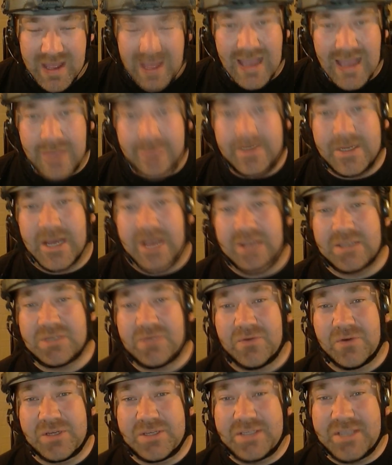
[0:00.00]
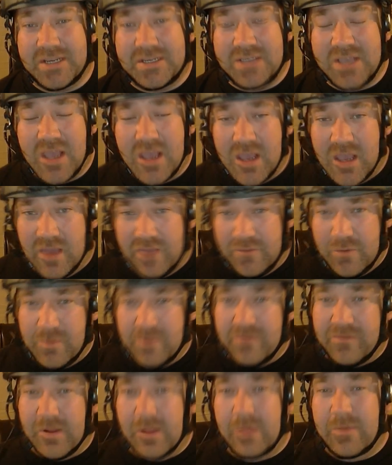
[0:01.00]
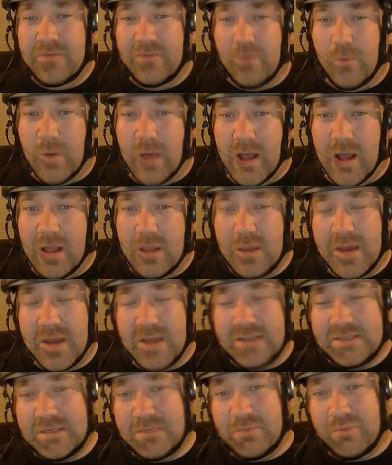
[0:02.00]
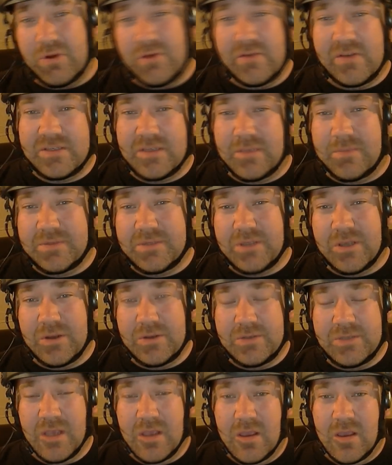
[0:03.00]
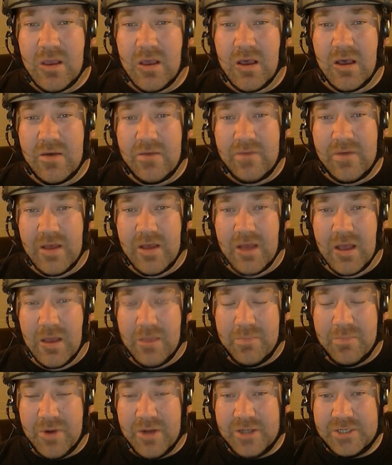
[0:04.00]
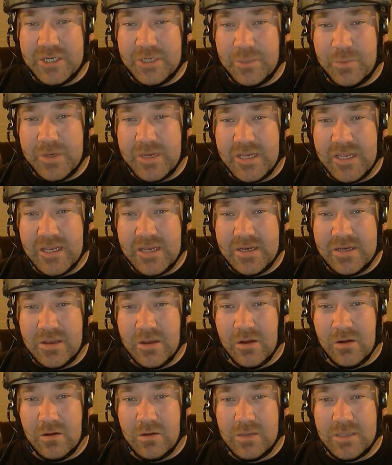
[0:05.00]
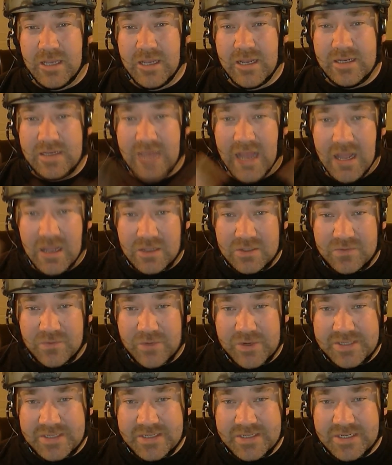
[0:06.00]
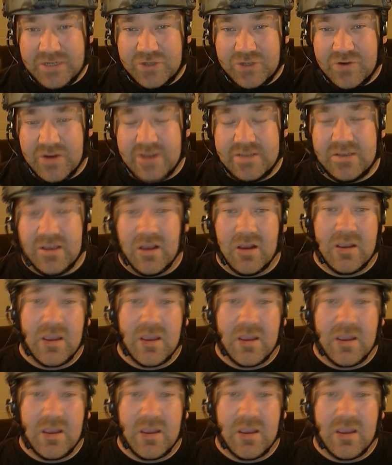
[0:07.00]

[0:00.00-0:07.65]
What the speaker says: I am Diles46. If you've been following me for a while, you might have seen previous episodes of a project we did called Diles46 Straight Talk.